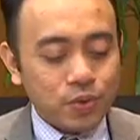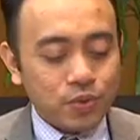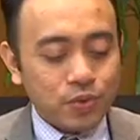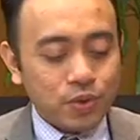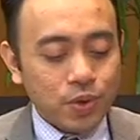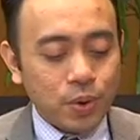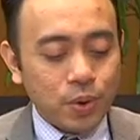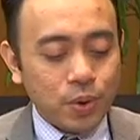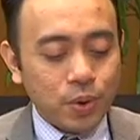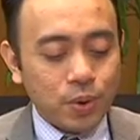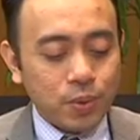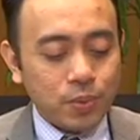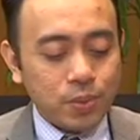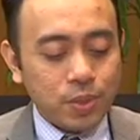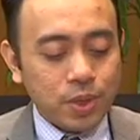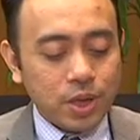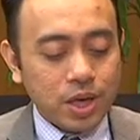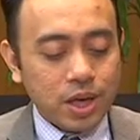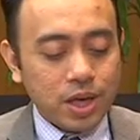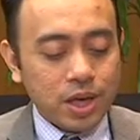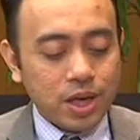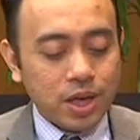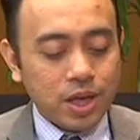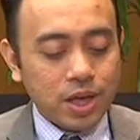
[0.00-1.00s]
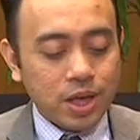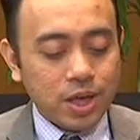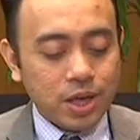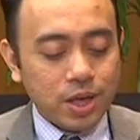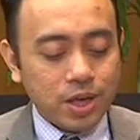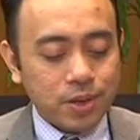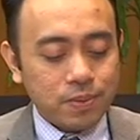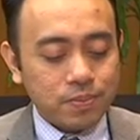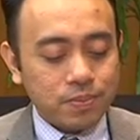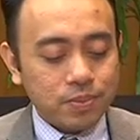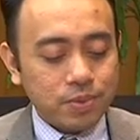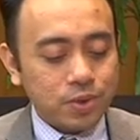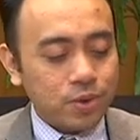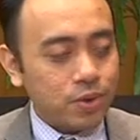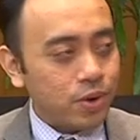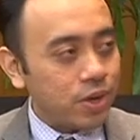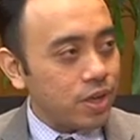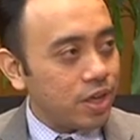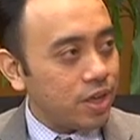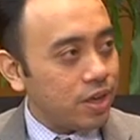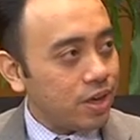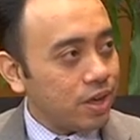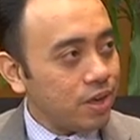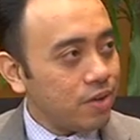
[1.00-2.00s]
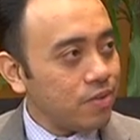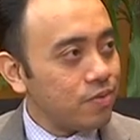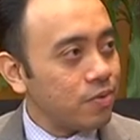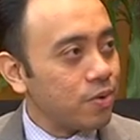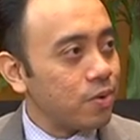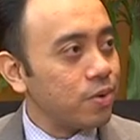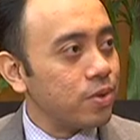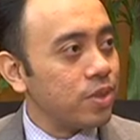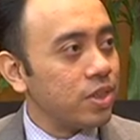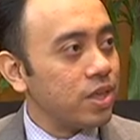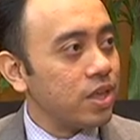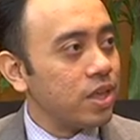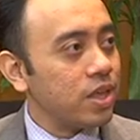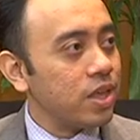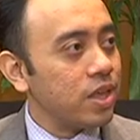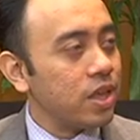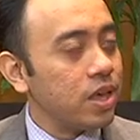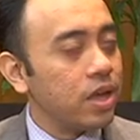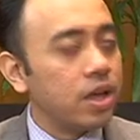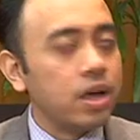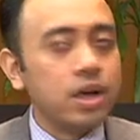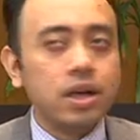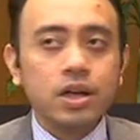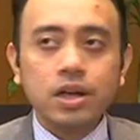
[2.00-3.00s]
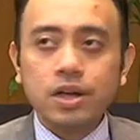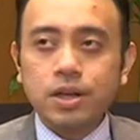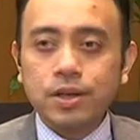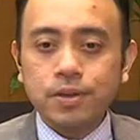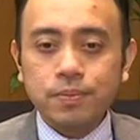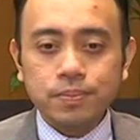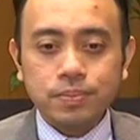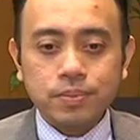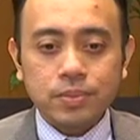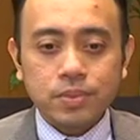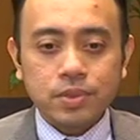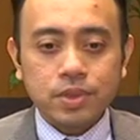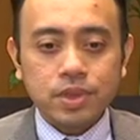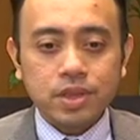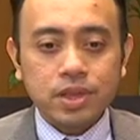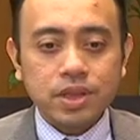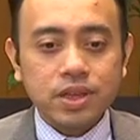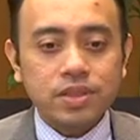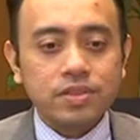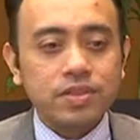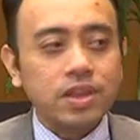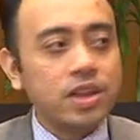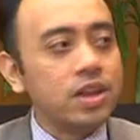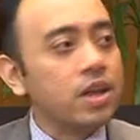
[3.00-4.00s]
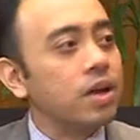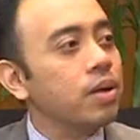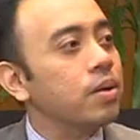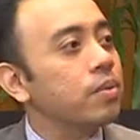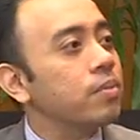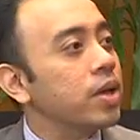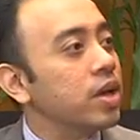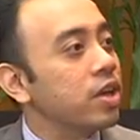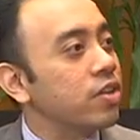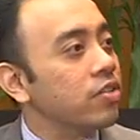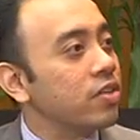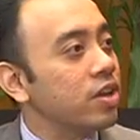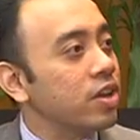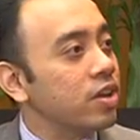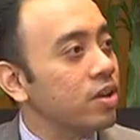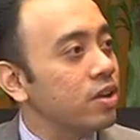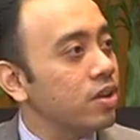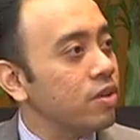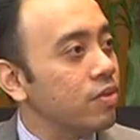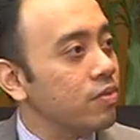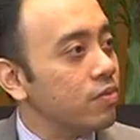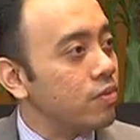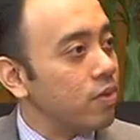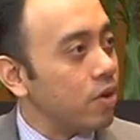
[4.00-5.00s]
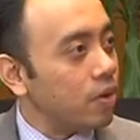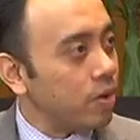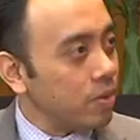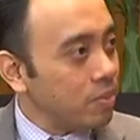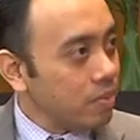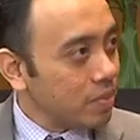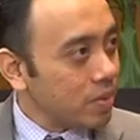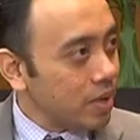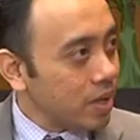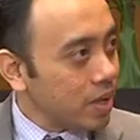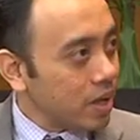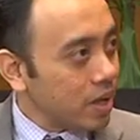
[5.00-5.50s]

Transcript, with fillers: So you're here for the Khazanah Megatrends Forum.